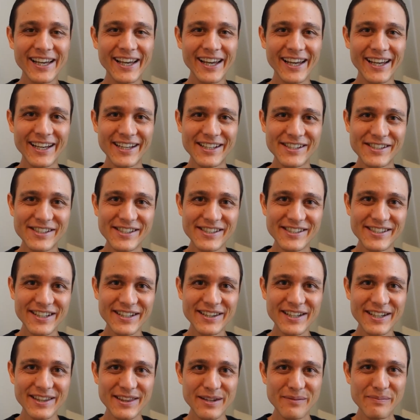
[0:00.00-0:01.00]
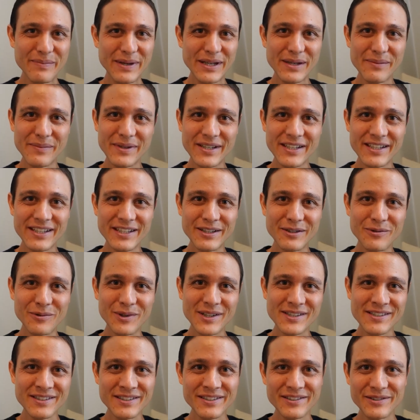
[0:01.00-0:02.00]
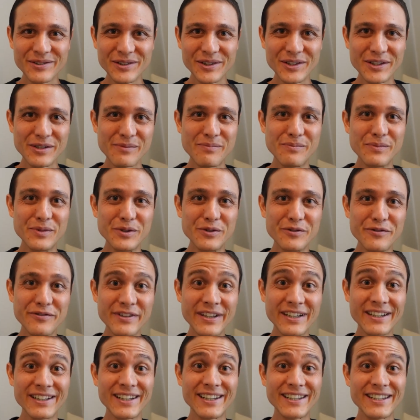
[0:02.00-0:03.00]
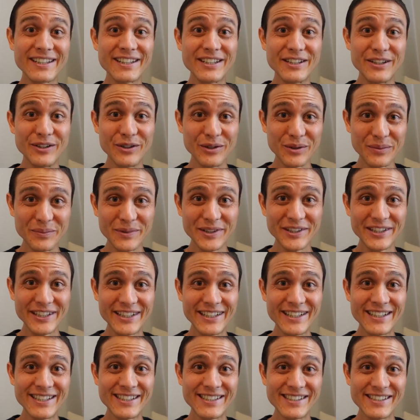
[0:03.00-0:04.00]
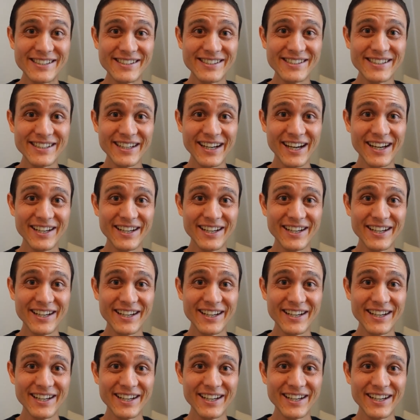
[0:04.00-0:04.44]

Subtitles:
and she said that the baby wasn't really moving like he normally does,